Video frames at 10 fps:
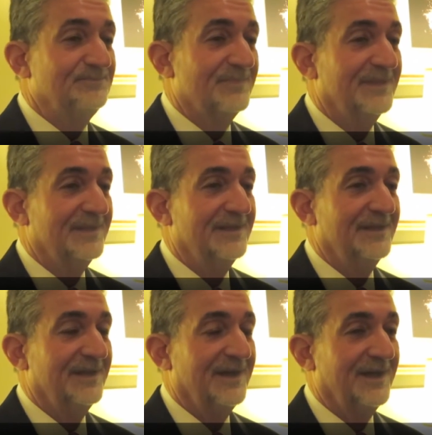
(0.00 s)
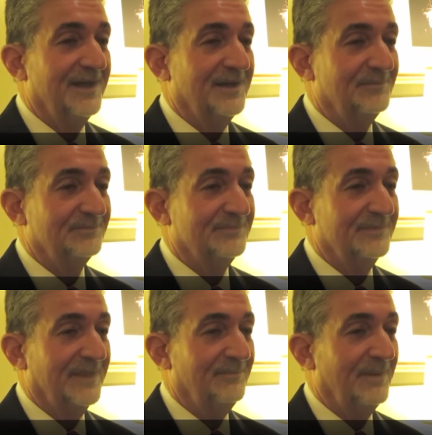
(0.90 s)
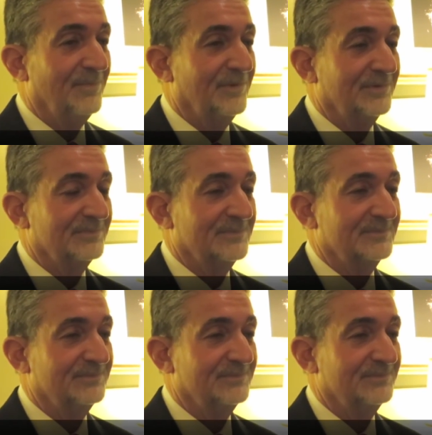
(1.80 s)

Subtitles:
I remember